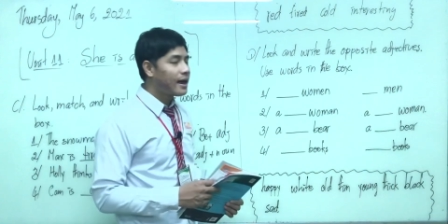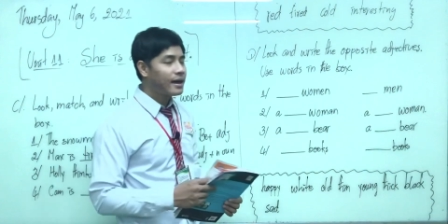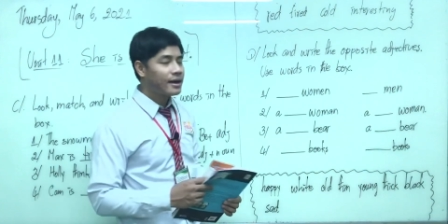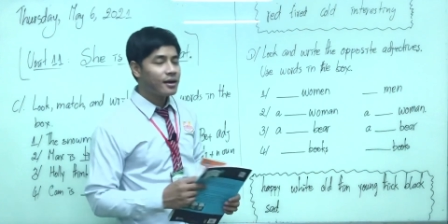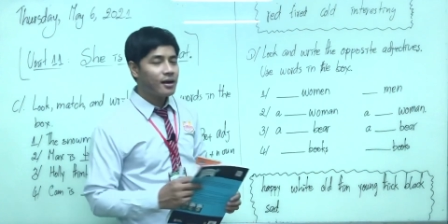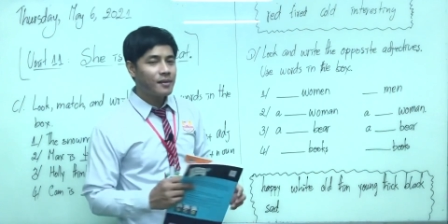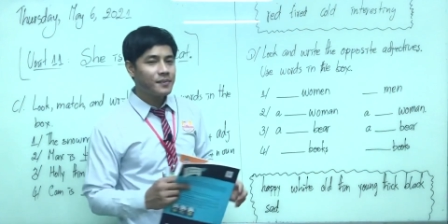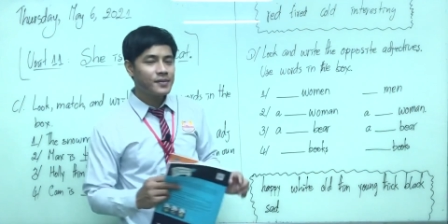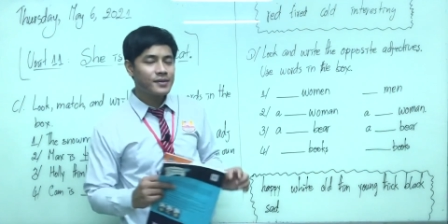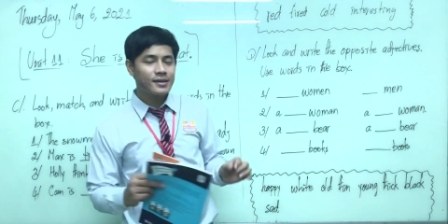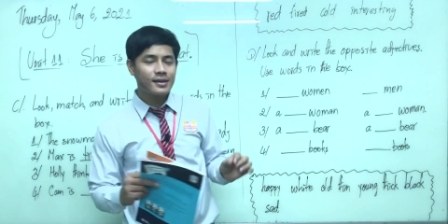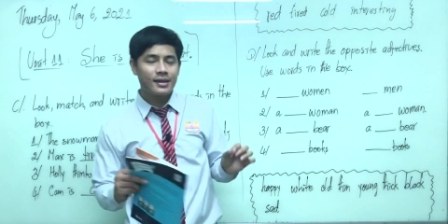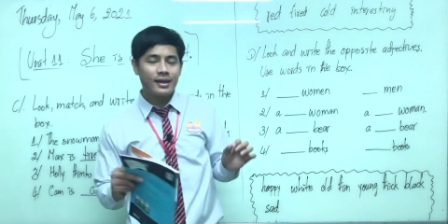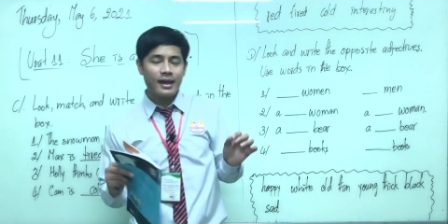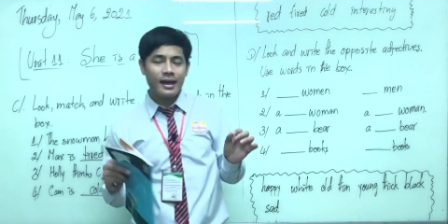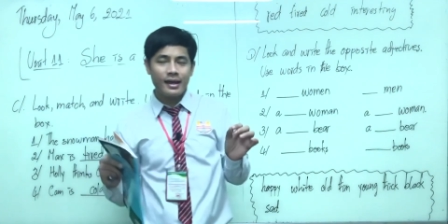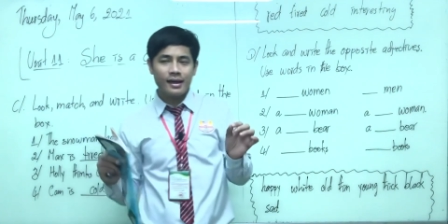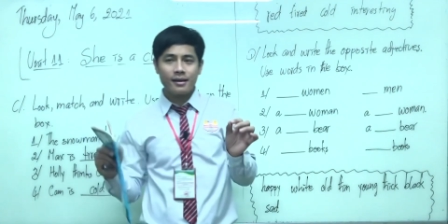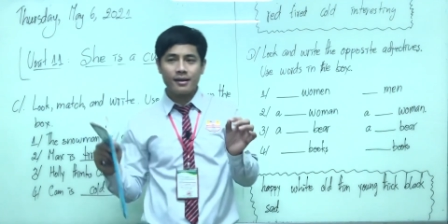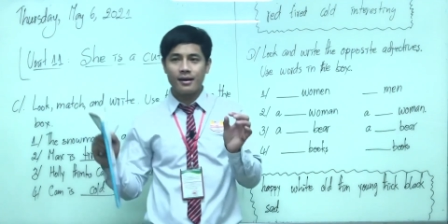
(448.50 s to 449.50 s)
opposite,
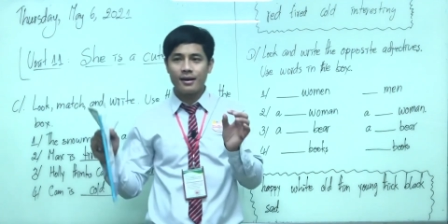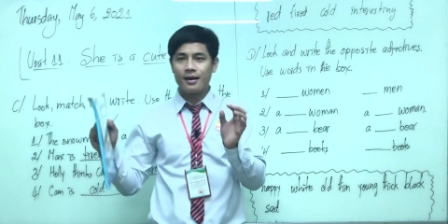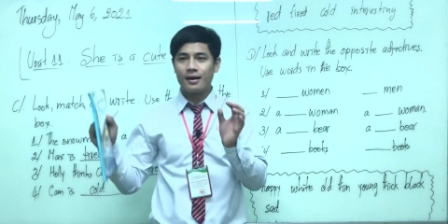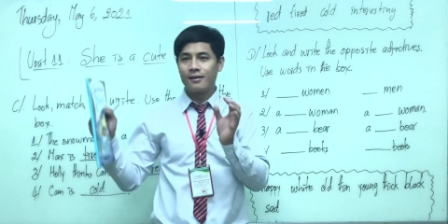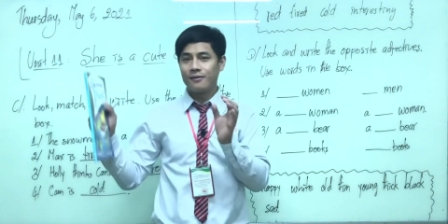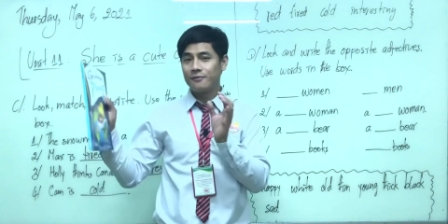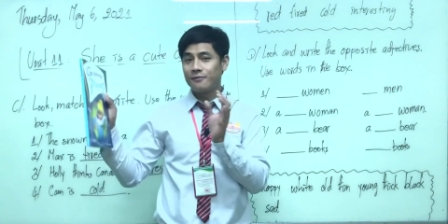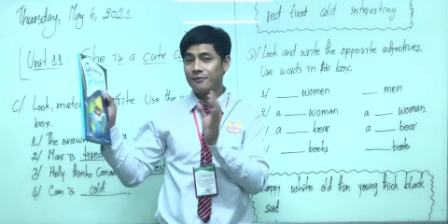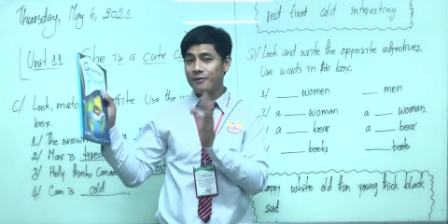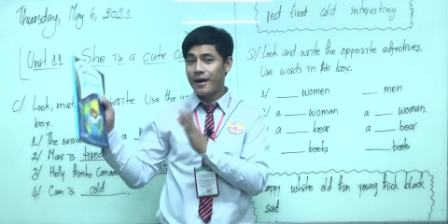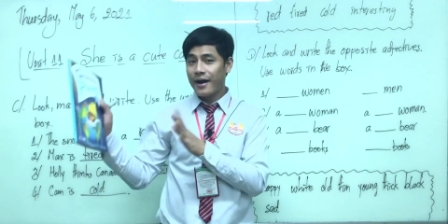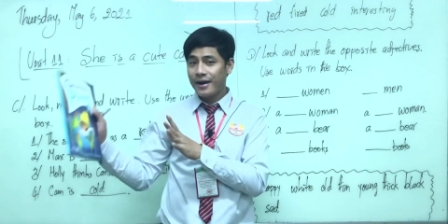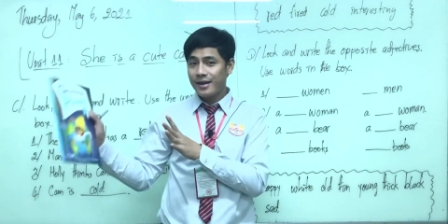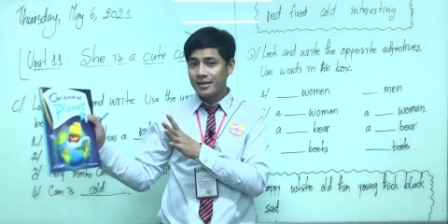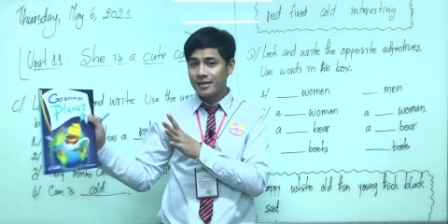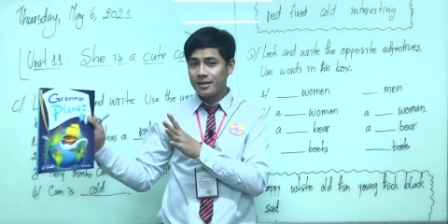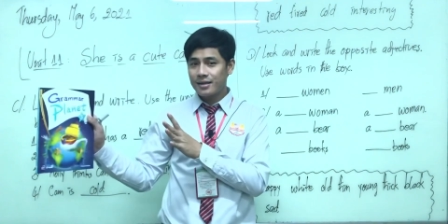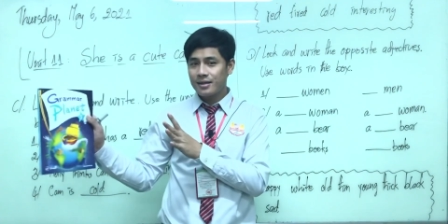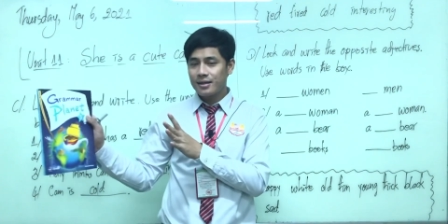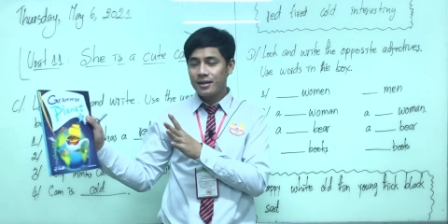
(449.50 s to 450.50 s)
like uh,
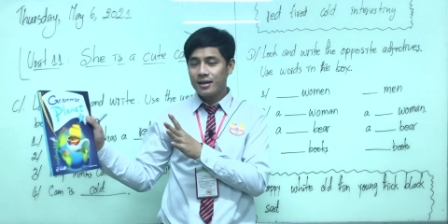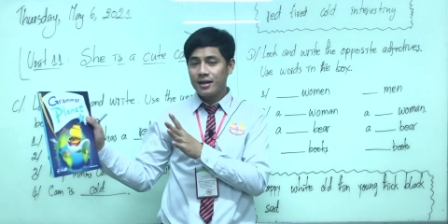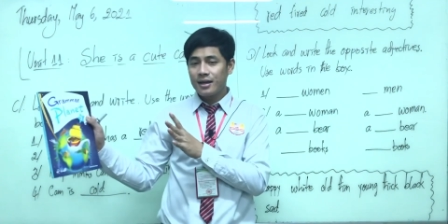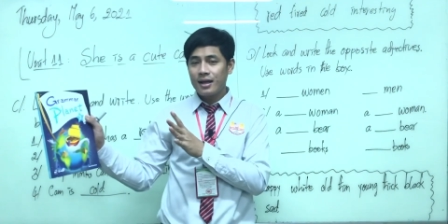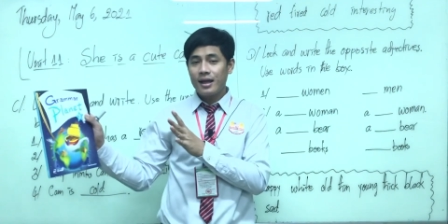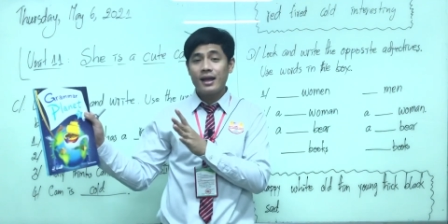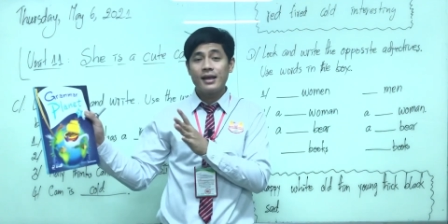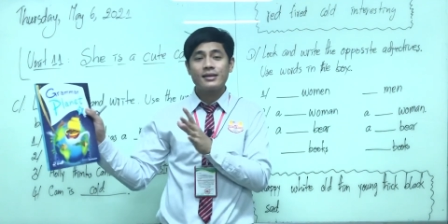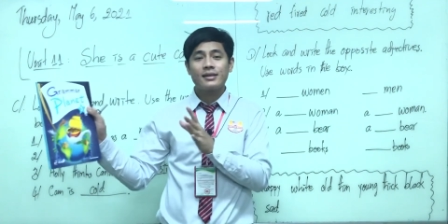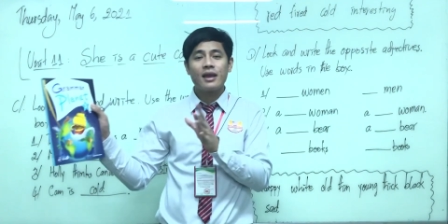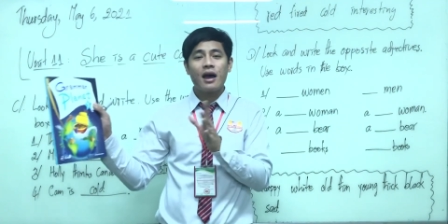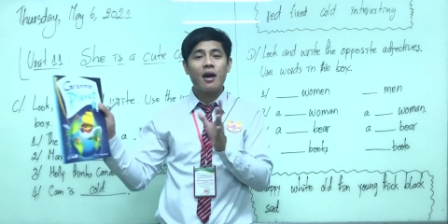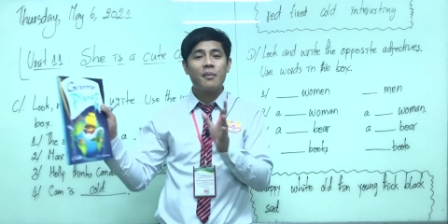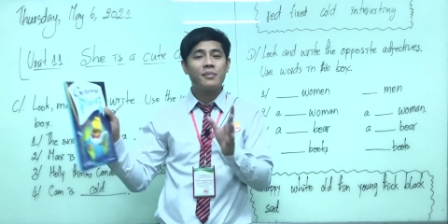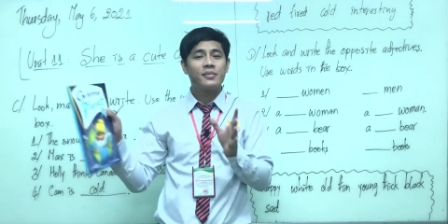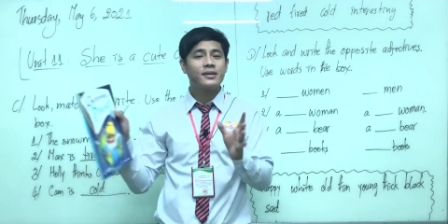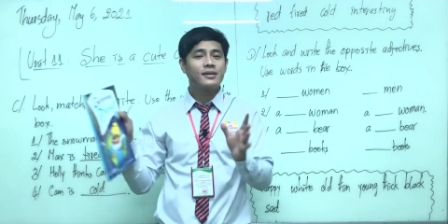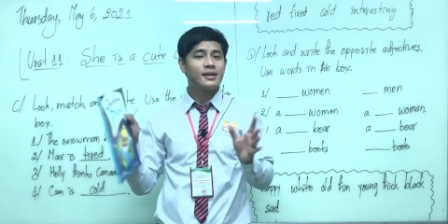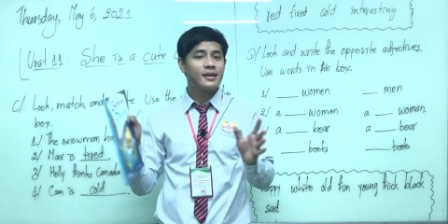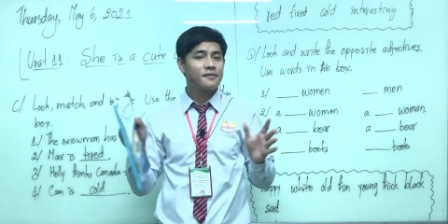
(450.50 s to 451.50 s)
white is
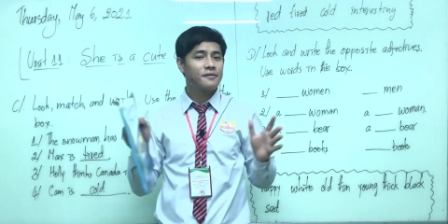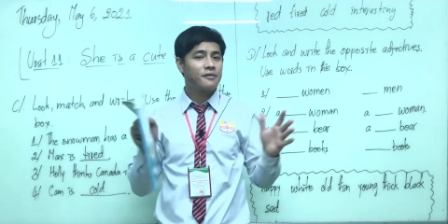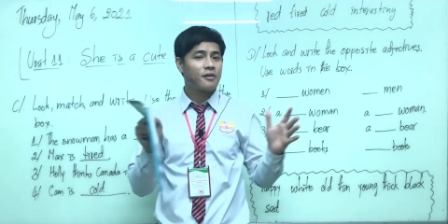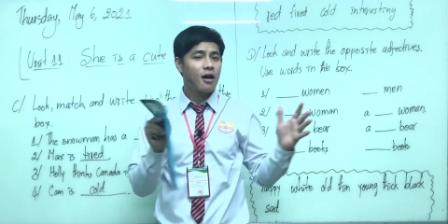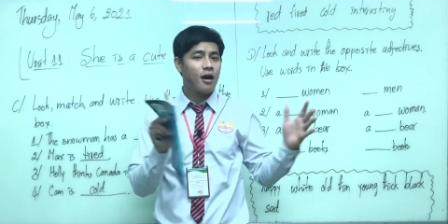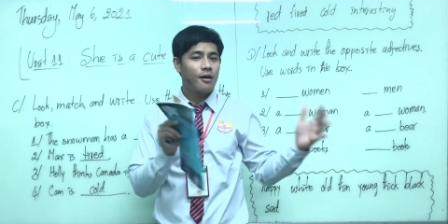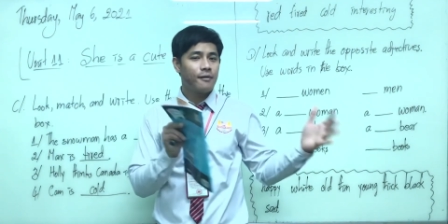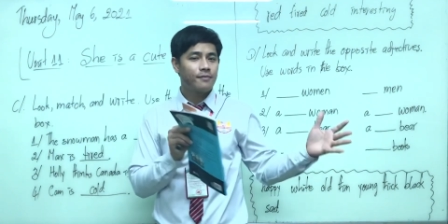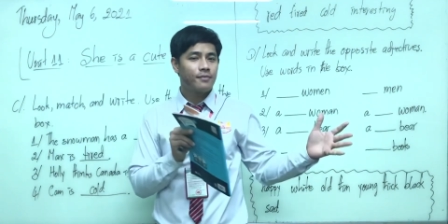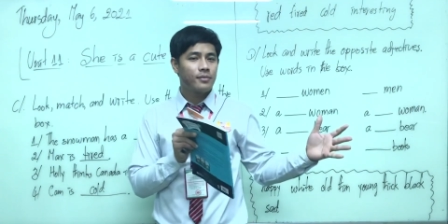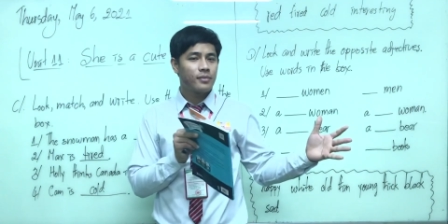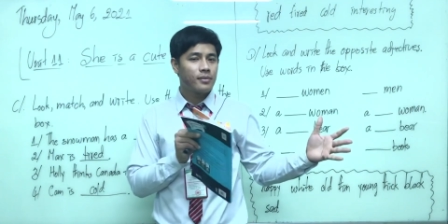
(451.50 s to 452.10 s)
opposite from